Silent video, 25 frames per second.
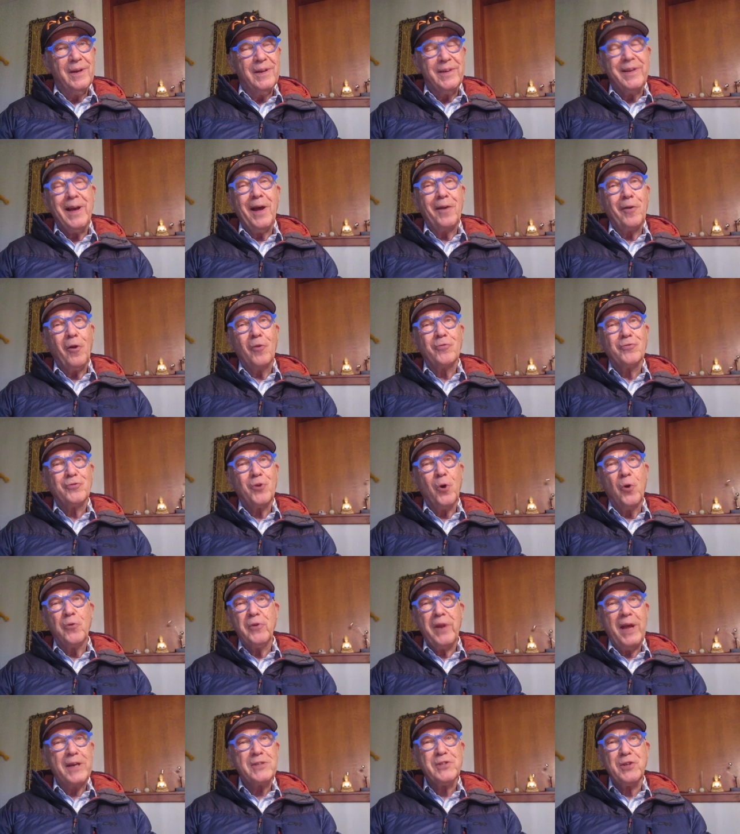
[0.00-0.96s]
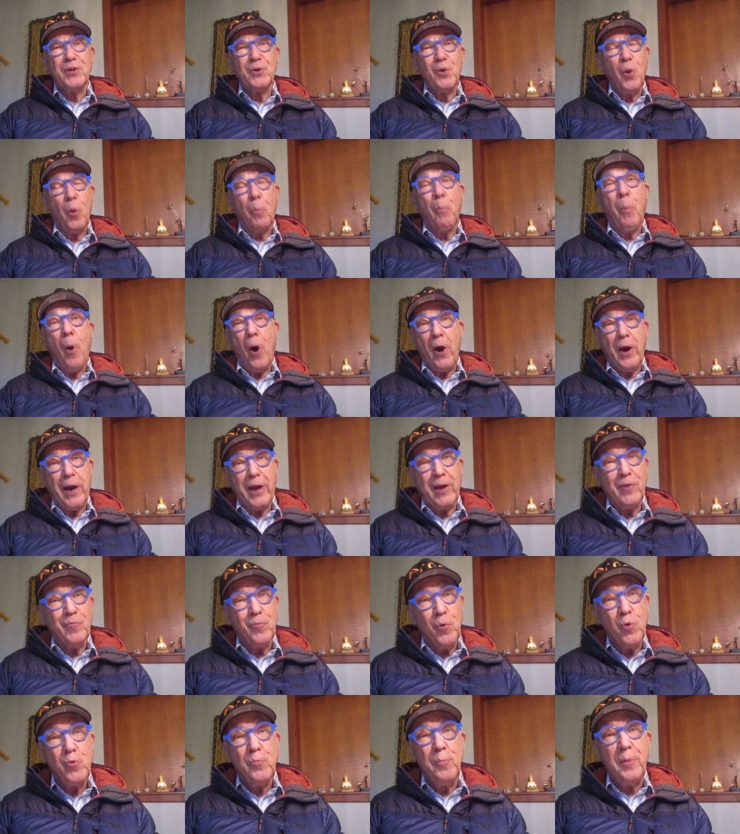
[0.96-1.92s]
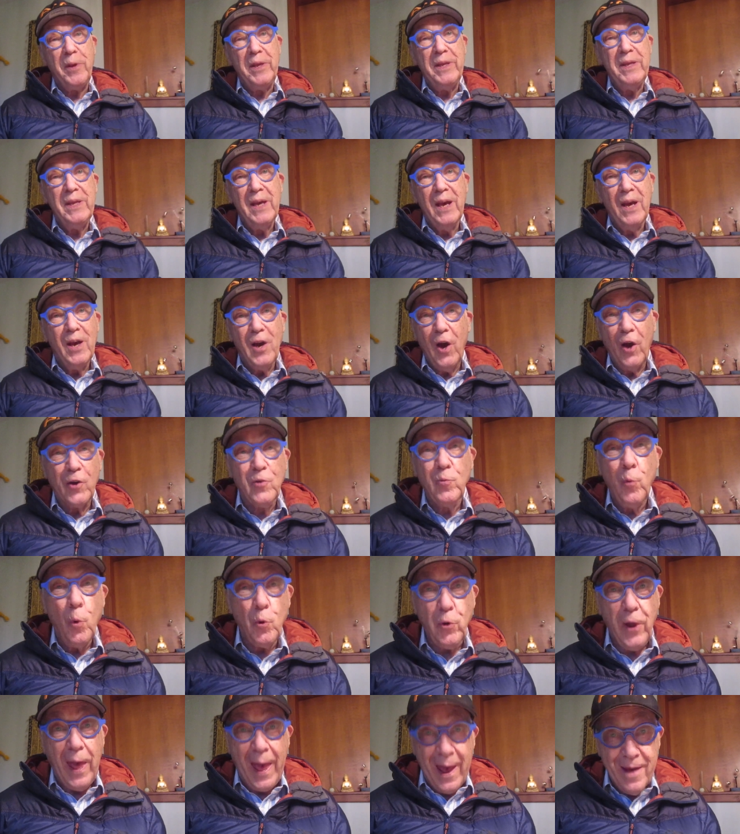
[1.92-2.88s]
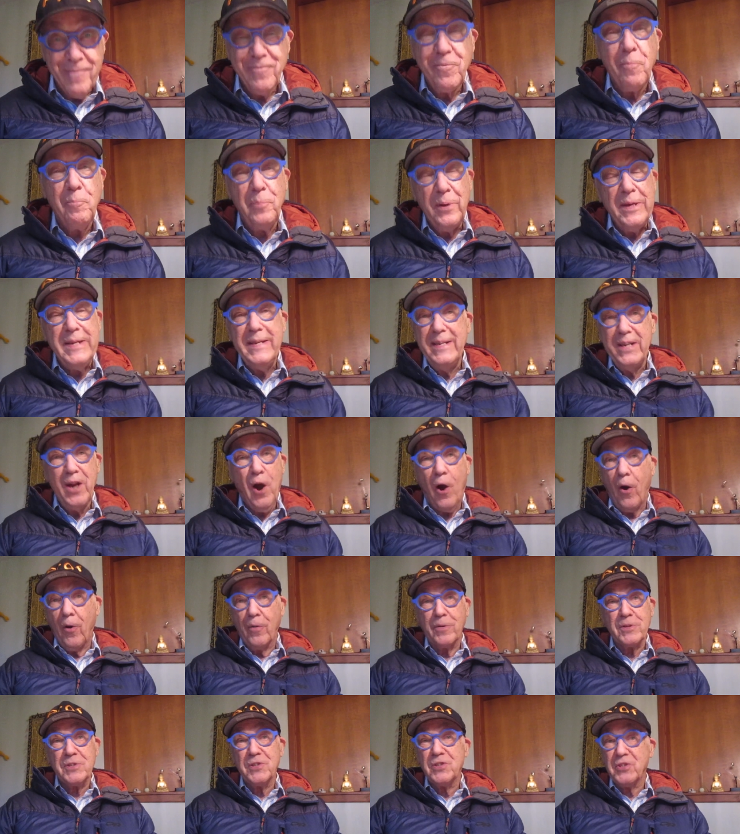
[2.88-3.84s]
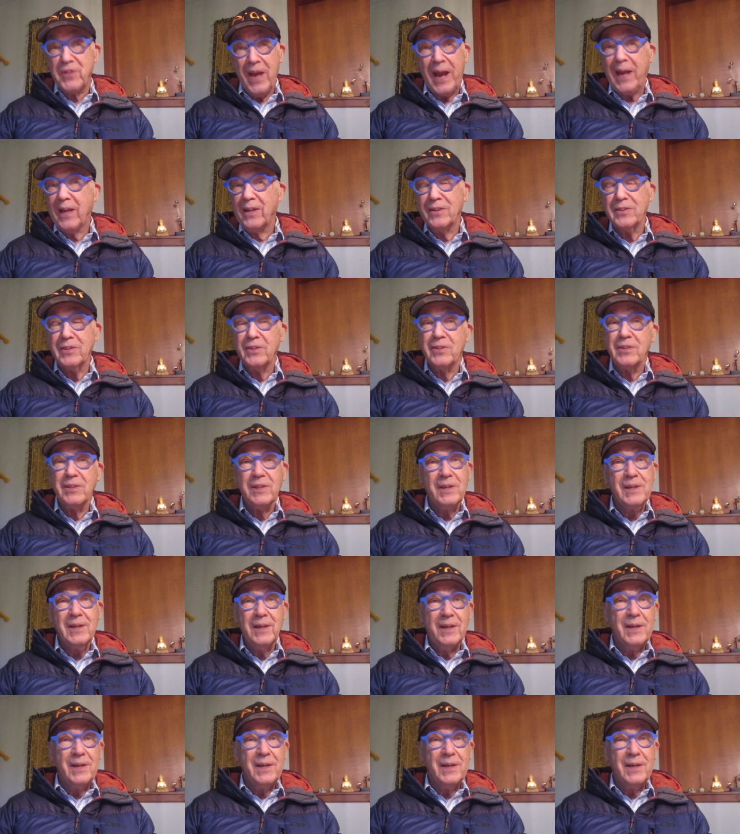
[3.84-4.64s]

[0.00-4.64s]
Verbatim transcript: Yellowstone National Park. It would be, it would have been our second